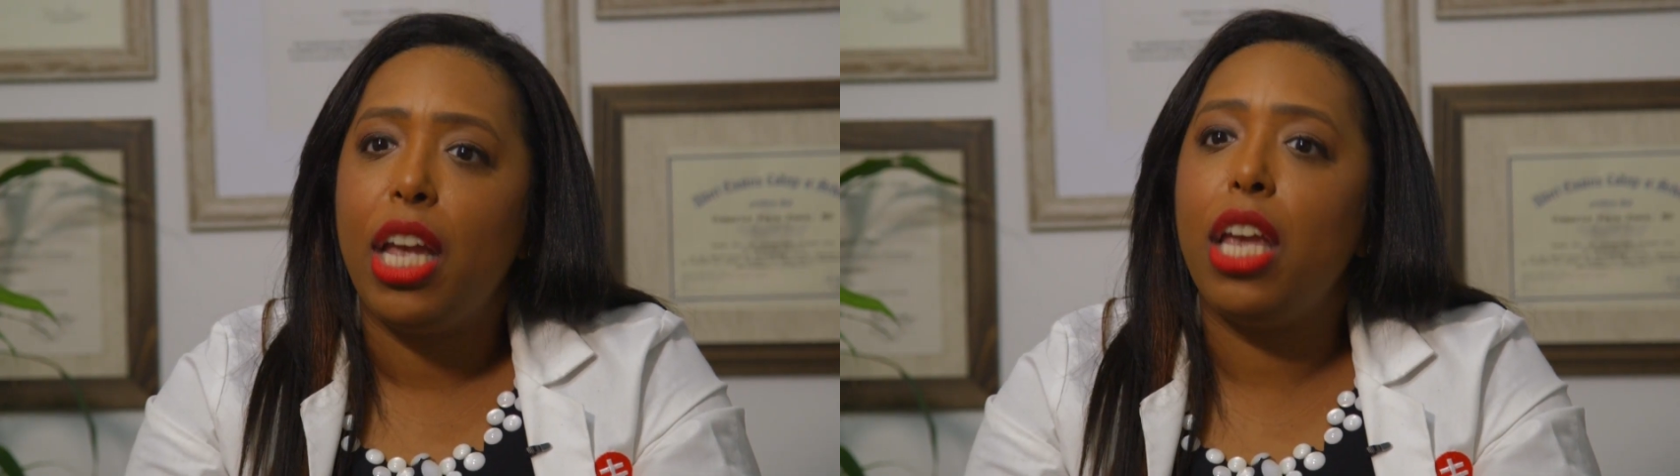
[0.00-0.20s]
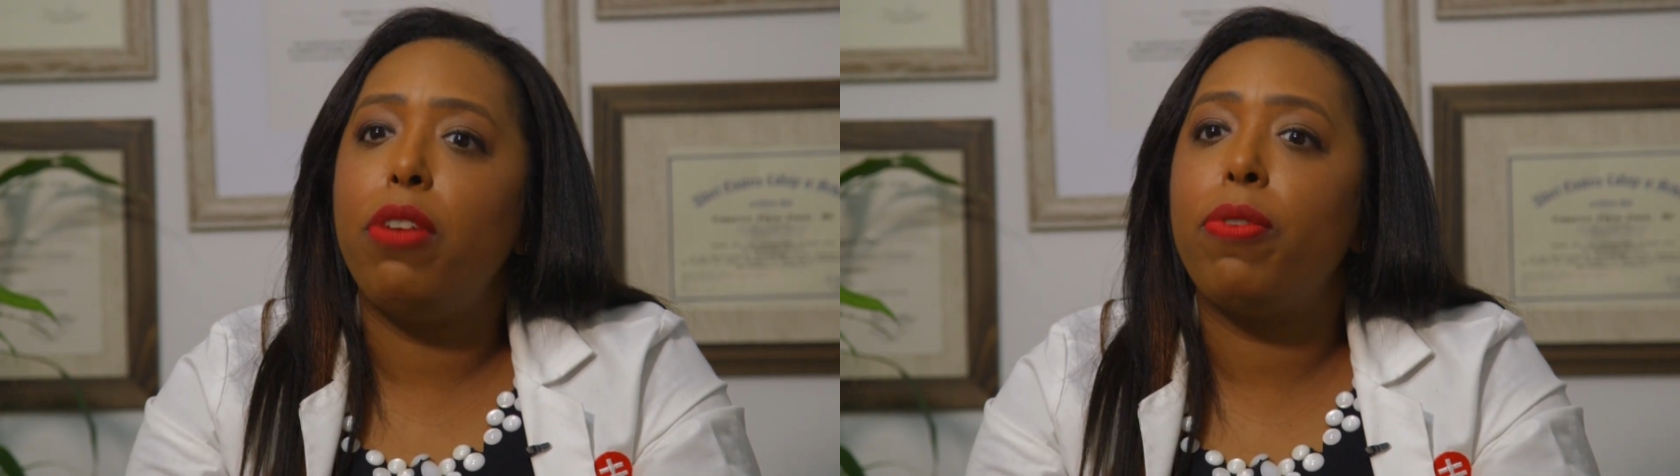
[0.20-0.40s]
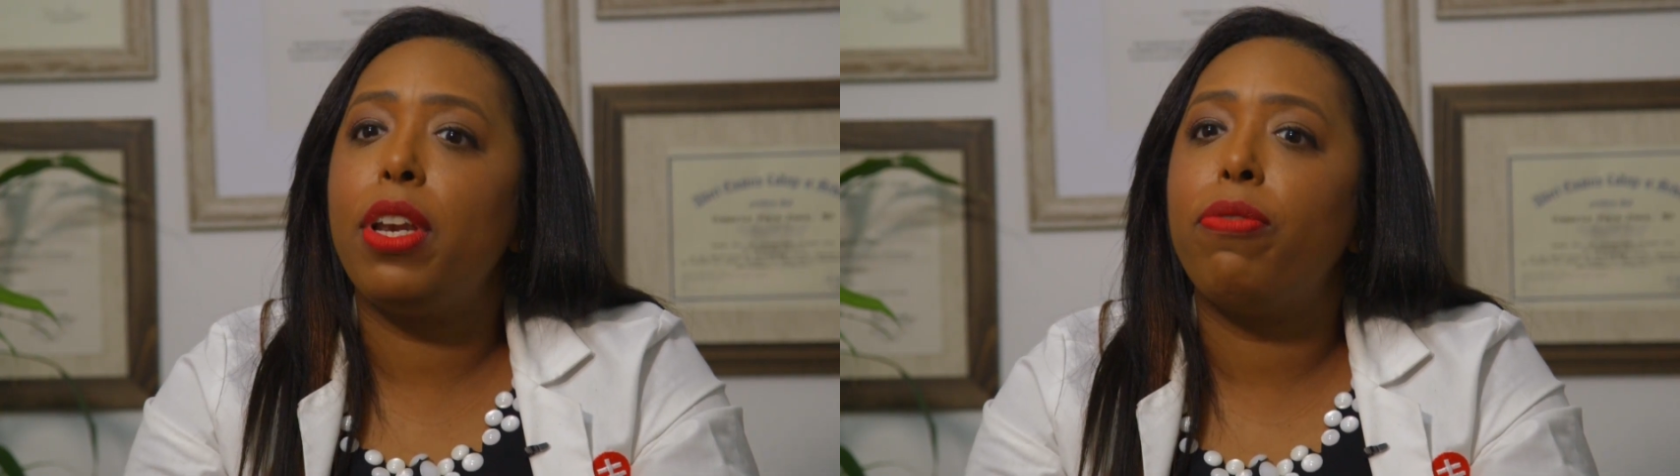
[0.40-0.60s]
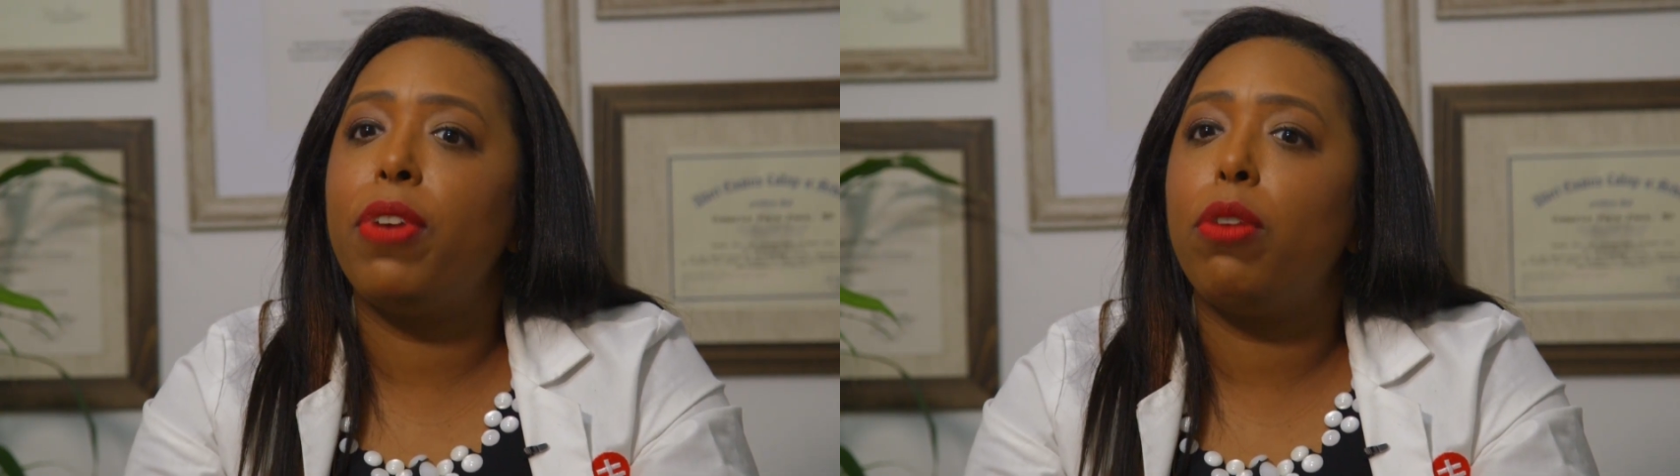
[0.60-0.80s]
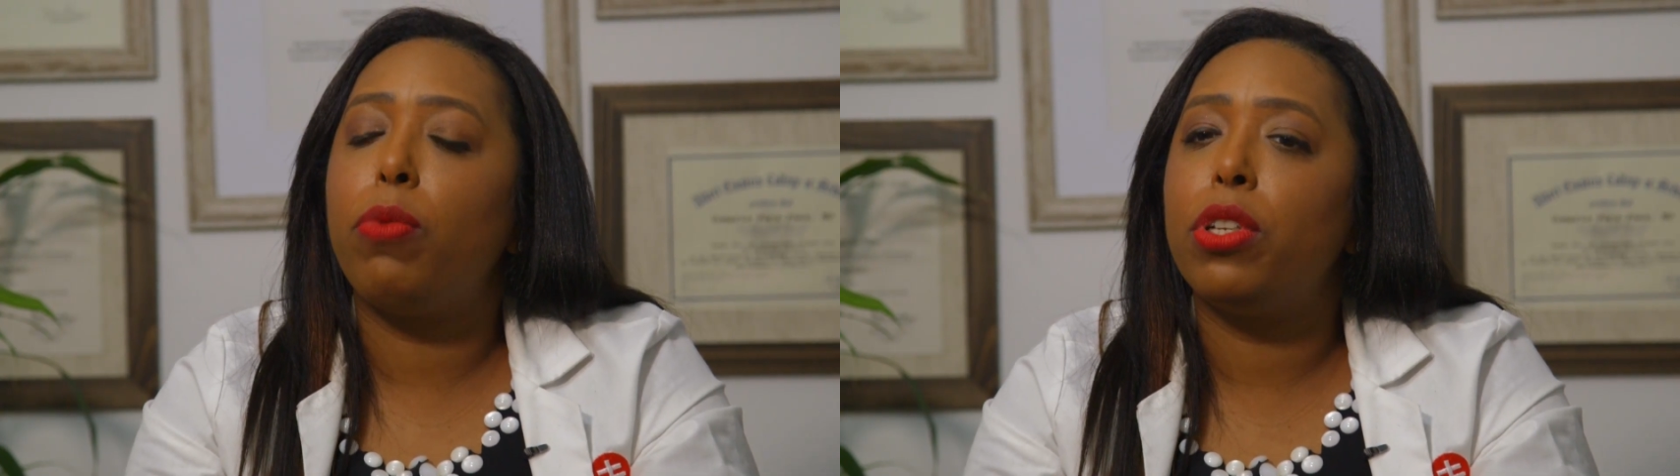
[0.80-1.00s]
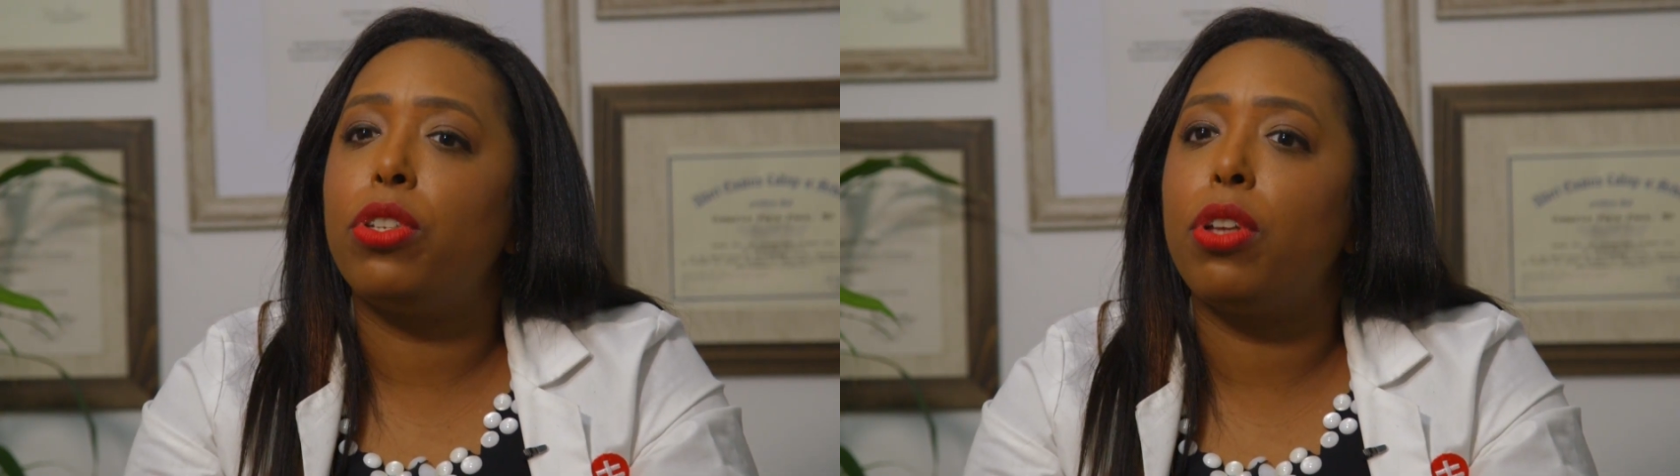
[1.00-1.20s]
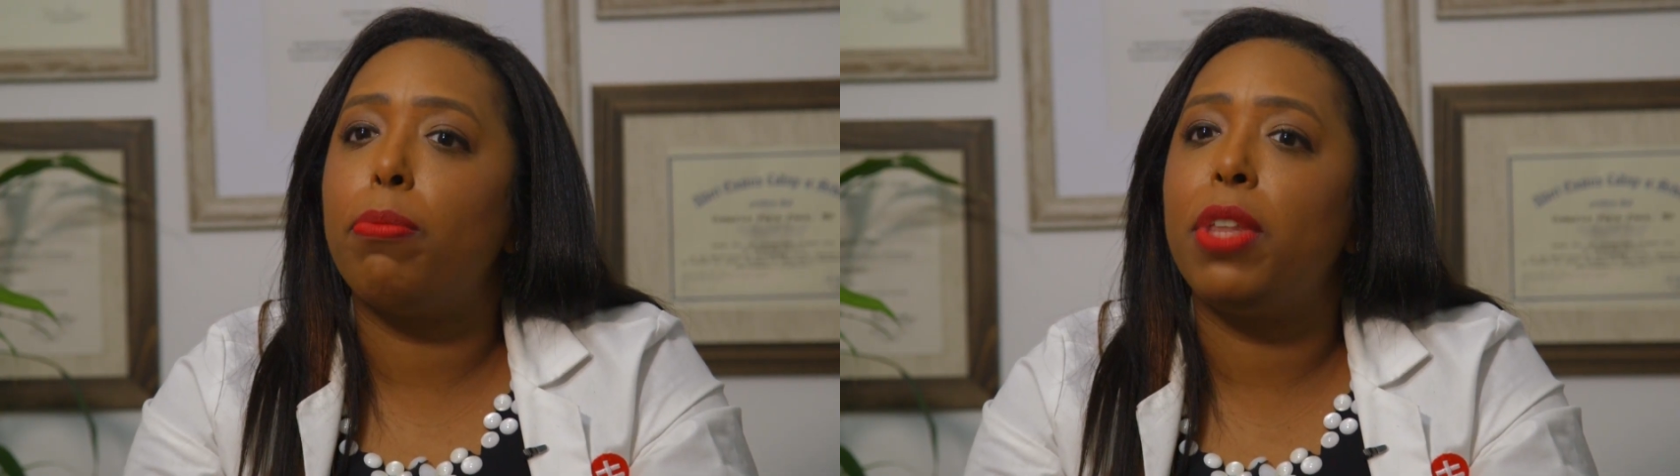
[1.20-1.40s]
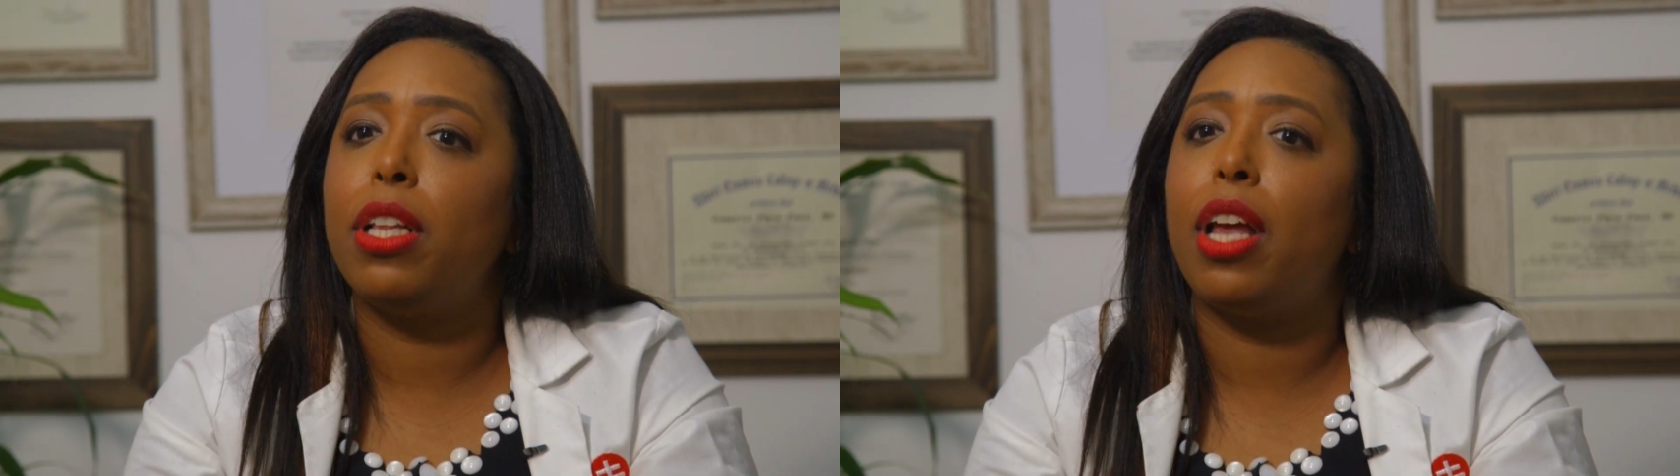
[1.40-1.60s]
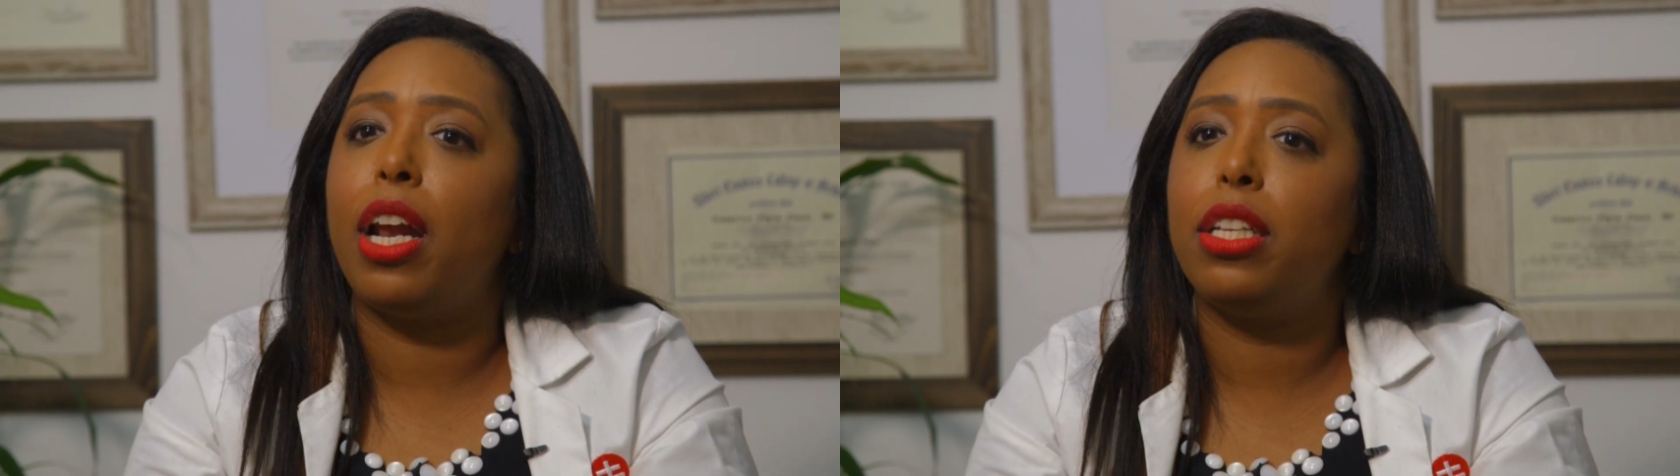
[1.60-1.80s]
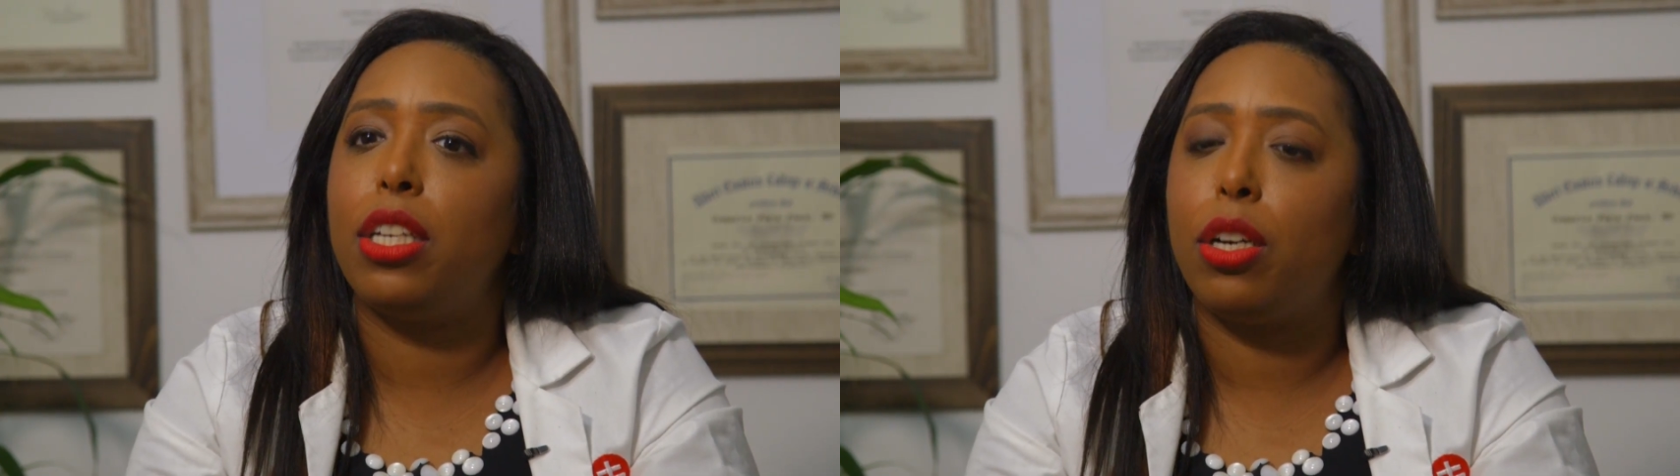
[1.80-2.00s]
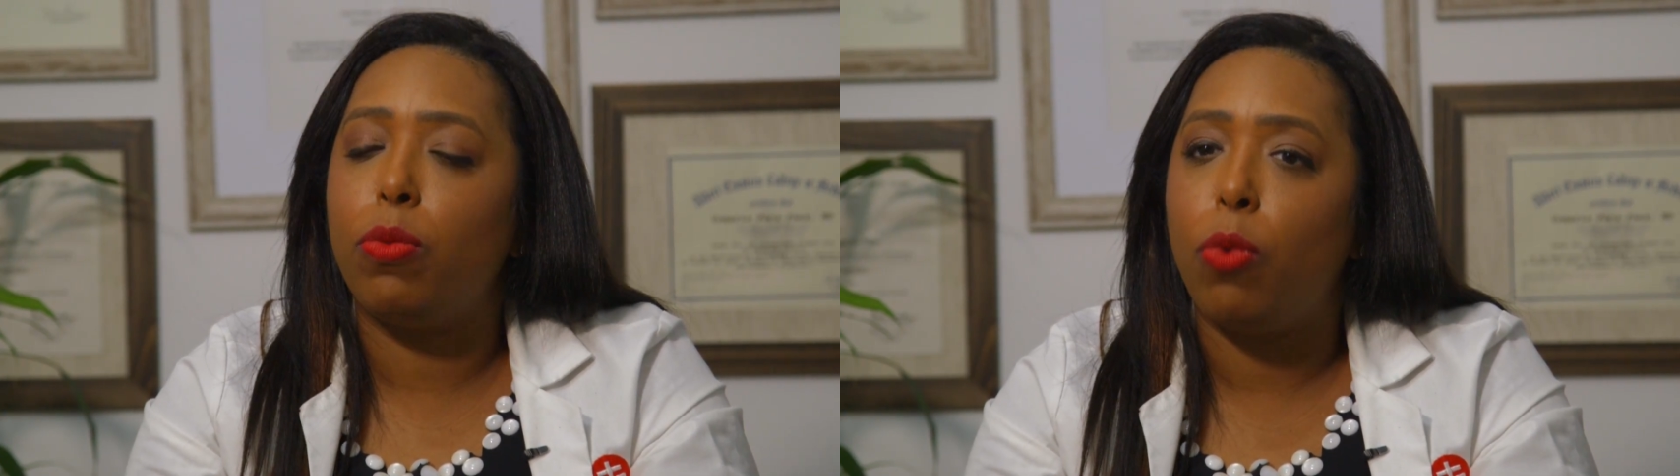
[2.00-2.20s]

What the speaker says: Even if it was something that I didn't